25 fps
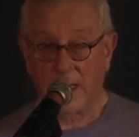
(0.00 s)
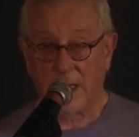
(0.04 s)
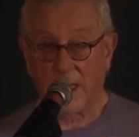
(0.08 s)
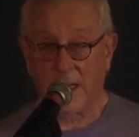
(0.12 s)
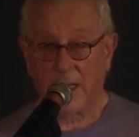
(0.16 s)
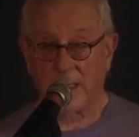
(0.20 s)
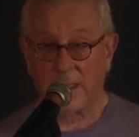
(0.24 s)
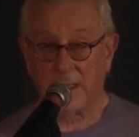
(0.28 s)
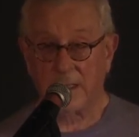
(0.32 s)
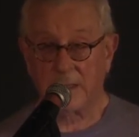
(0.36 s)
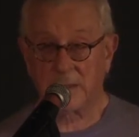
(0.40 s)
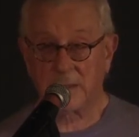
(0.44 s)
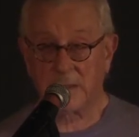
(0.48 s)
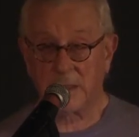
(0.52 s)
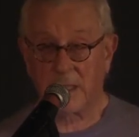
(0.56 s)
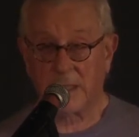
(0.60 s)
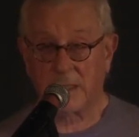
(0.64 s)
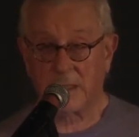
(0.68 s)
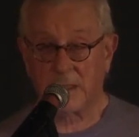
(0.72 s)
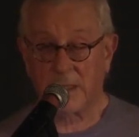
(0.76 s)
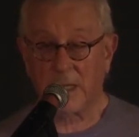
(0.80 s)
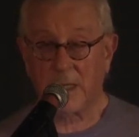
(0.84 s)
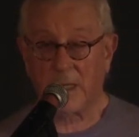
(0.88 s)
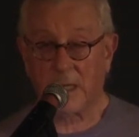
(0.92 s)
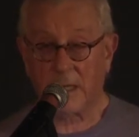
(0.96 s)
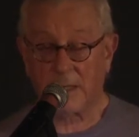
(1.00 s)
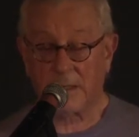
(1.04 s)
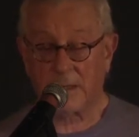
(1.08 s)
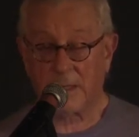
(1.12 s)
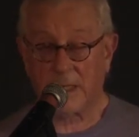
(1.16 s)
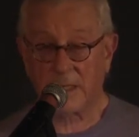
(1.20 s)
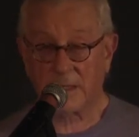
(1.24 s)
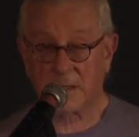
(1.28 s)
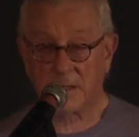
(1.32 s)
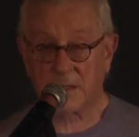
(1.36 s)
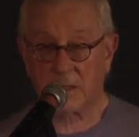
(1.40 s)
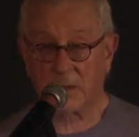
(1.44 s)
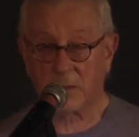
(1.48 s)
And he said, "Yeah,
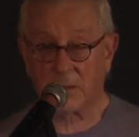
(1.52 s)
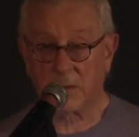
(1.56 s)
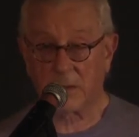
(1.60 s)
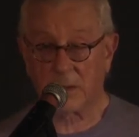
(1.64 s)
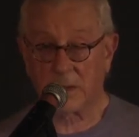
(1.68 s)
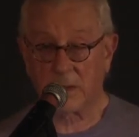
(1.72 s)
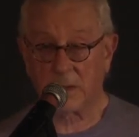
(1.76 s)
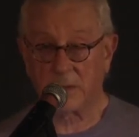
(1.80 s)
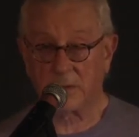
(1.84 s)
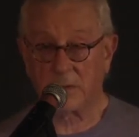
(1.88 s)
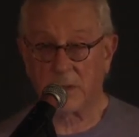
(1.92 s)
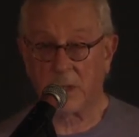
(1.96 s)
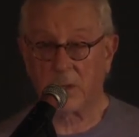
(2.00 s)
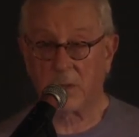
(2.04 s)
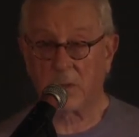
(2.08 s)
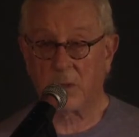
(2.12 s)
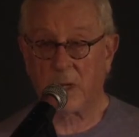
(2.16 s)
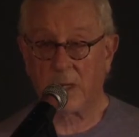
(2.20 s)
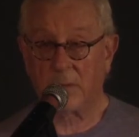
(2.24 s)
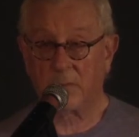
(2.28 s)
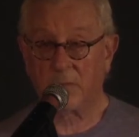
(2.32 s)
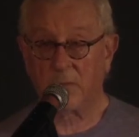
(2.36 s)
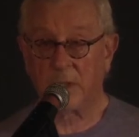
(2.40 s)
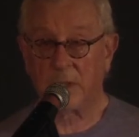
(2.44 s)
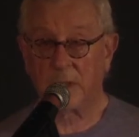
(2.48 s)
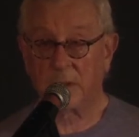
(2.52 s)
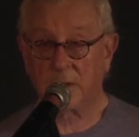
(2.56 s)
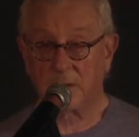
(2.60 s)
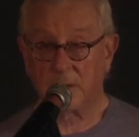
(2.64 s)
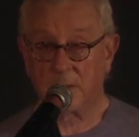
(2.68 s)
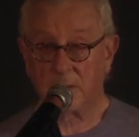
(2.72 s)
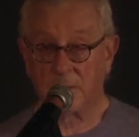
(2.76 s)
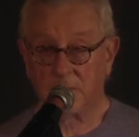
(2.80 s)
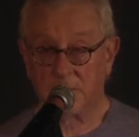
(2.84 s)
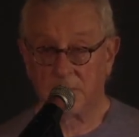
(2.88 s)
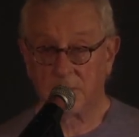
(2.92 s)
that's so you'll know I'm real."